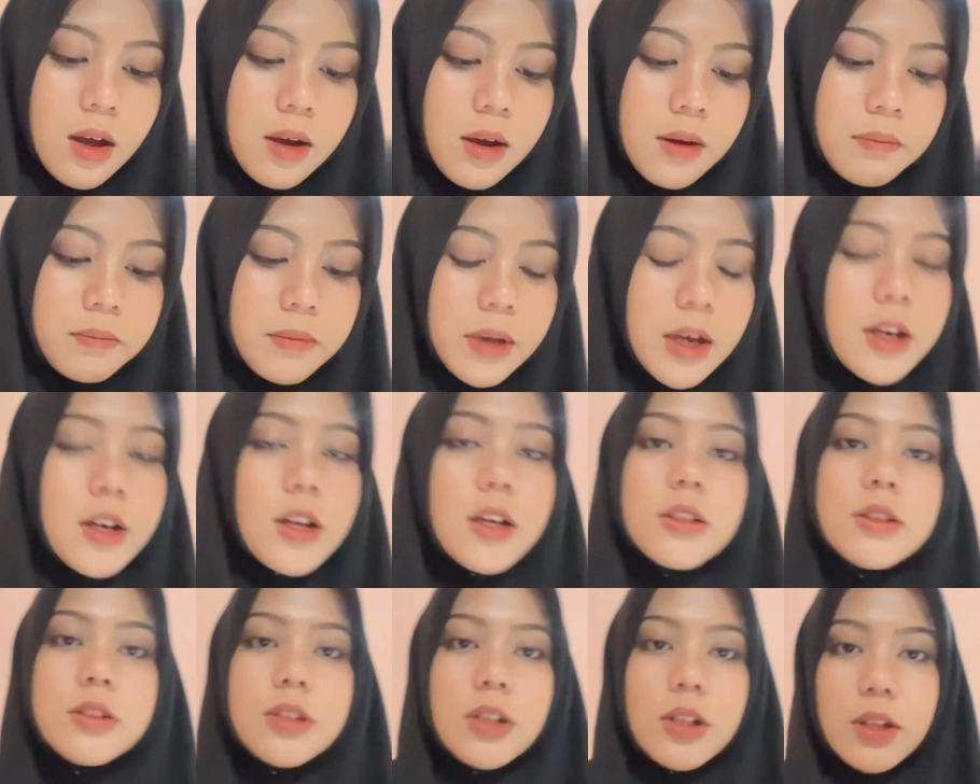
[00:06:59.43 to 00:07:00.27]

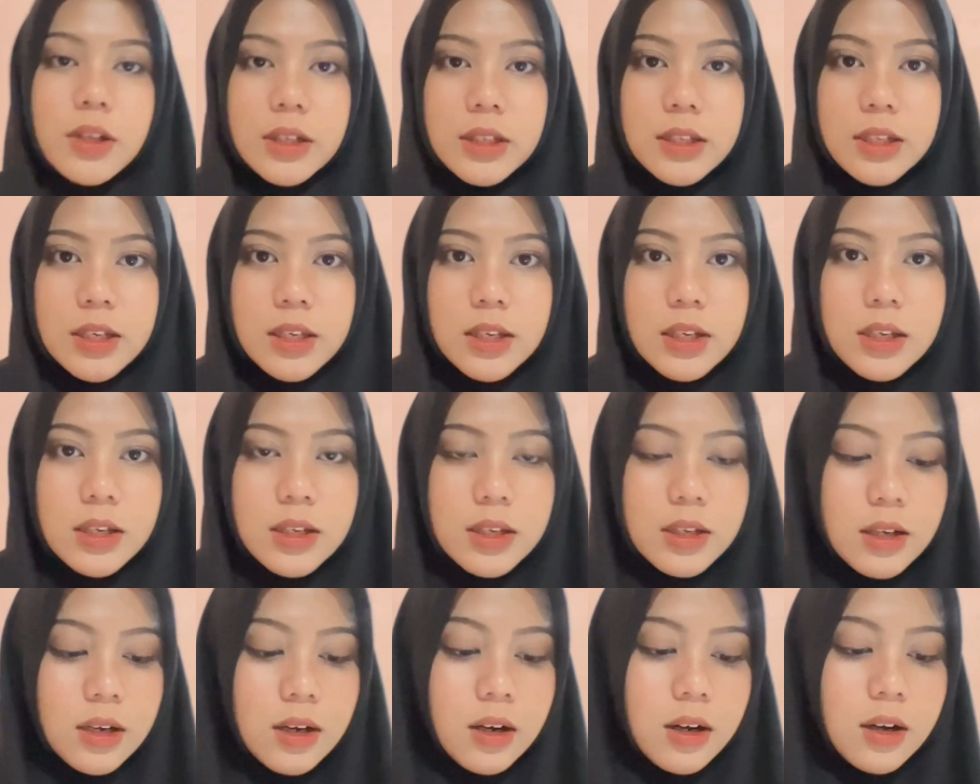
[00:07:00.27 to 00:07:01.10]

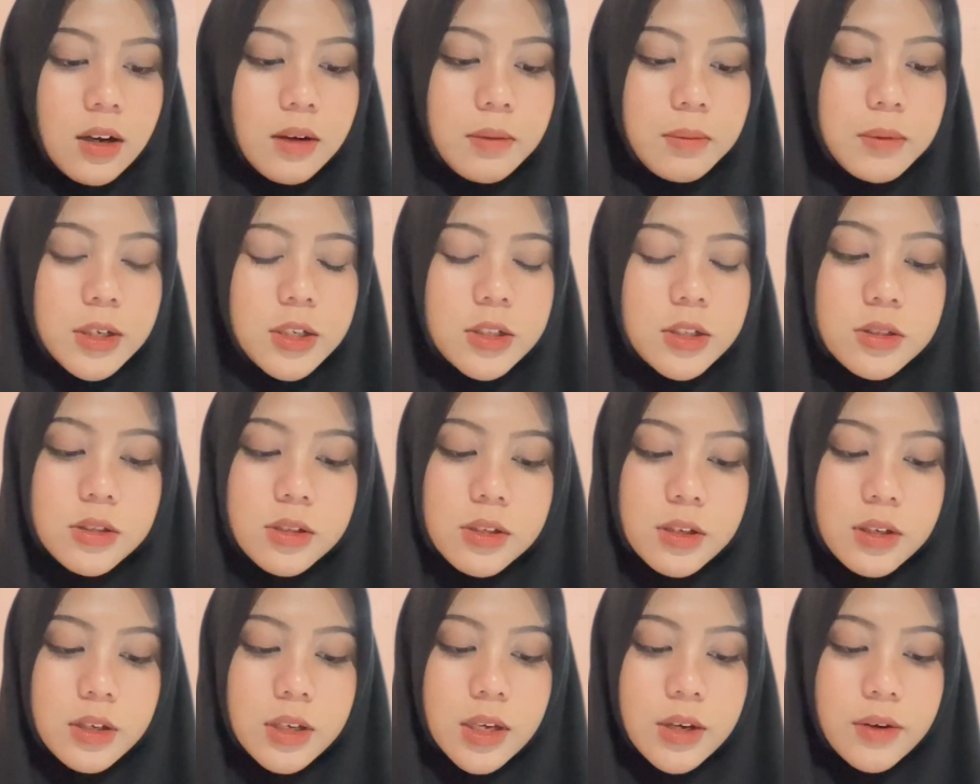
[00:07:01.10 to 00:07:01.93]
Methodology
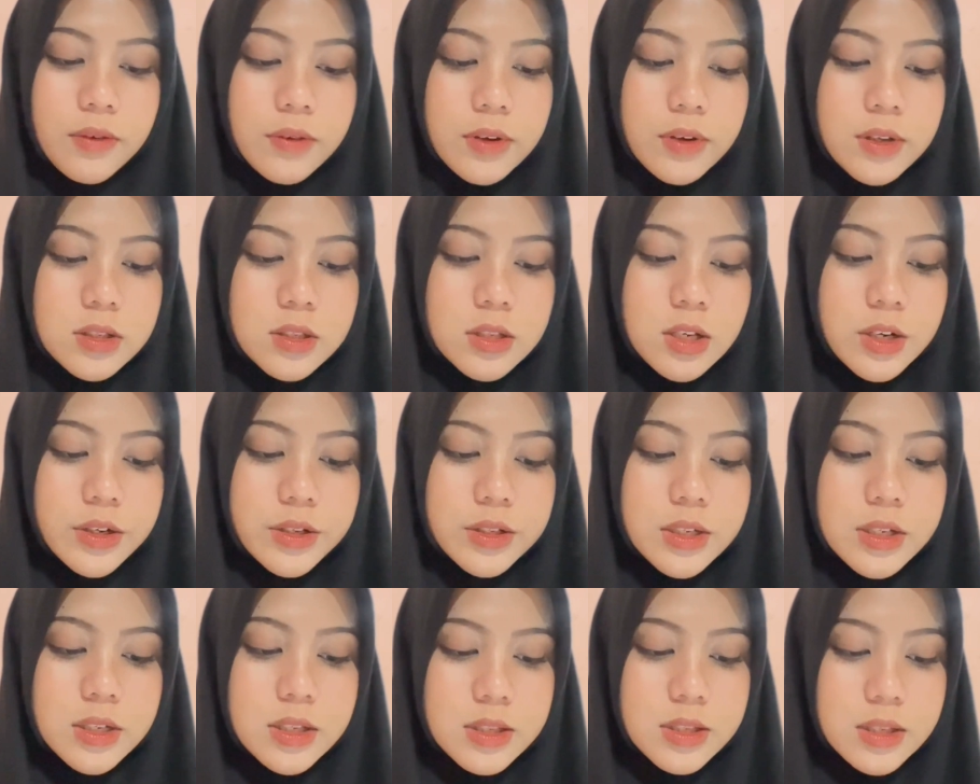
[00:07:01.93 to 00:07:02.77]

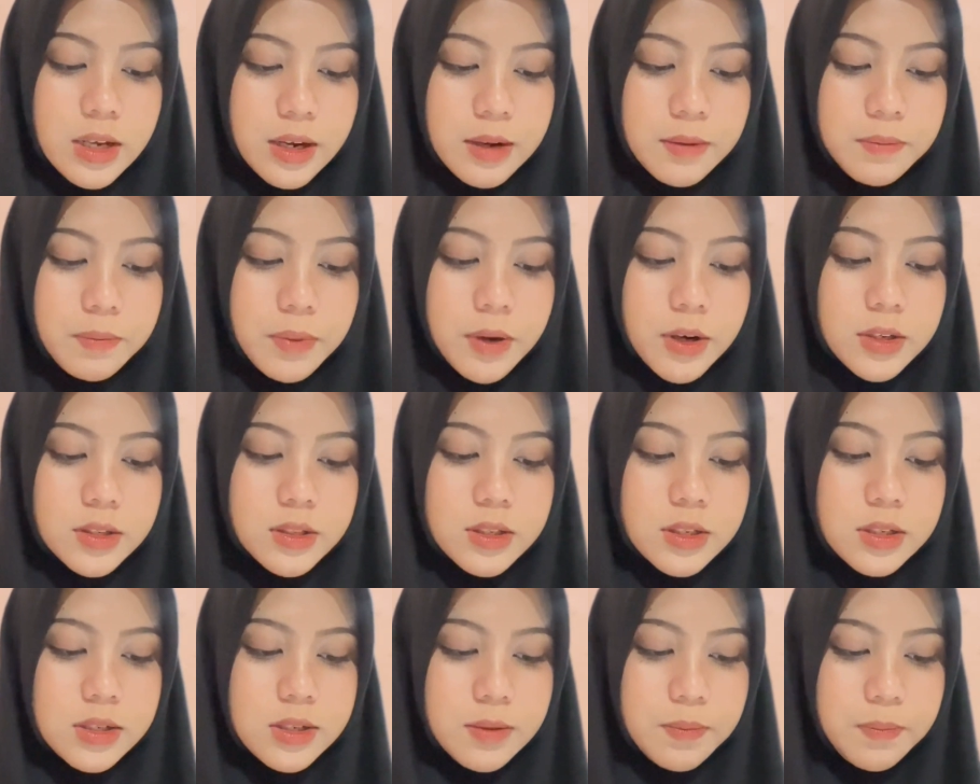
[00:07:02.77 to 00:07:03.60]
research design
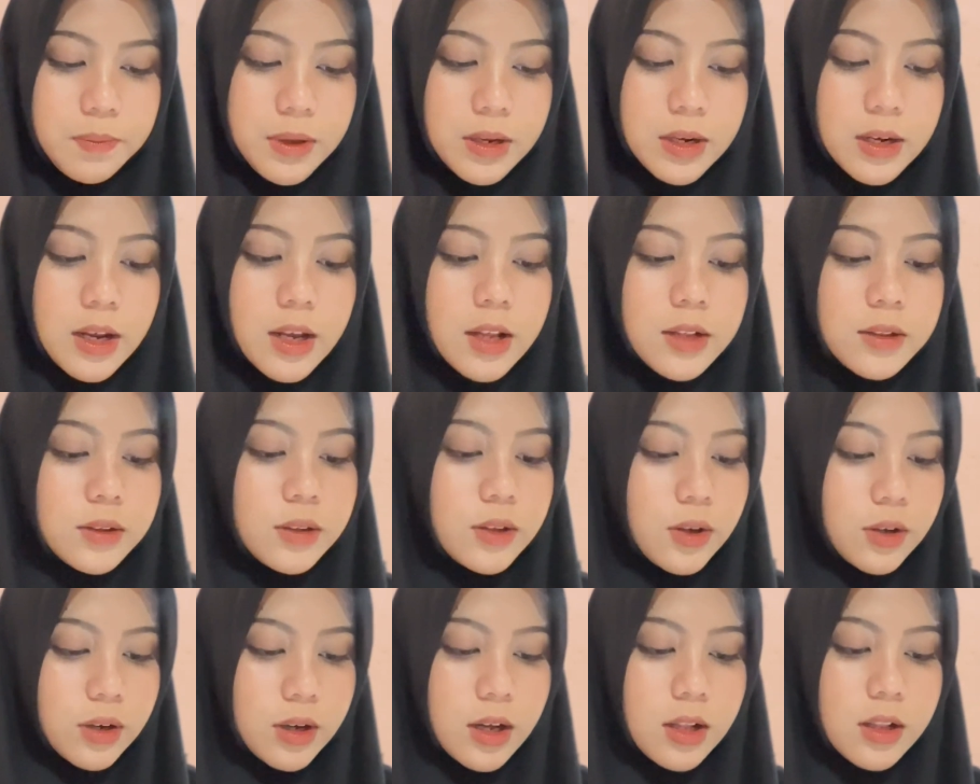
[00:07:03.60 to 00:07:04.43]
participant and
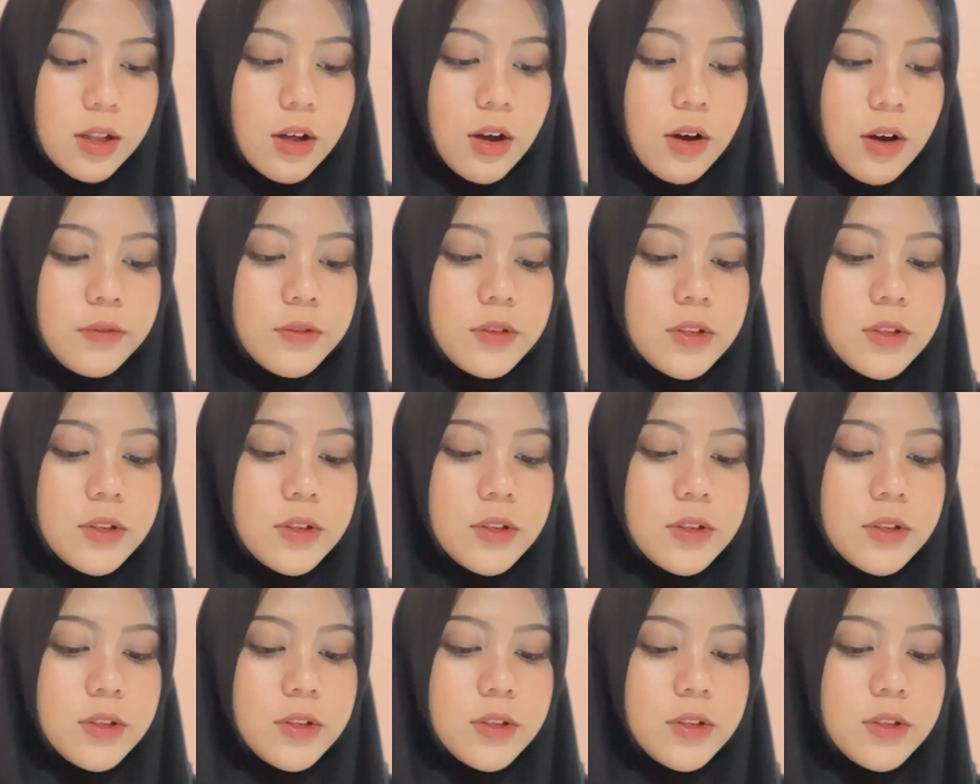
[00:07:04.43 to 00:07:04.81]
local of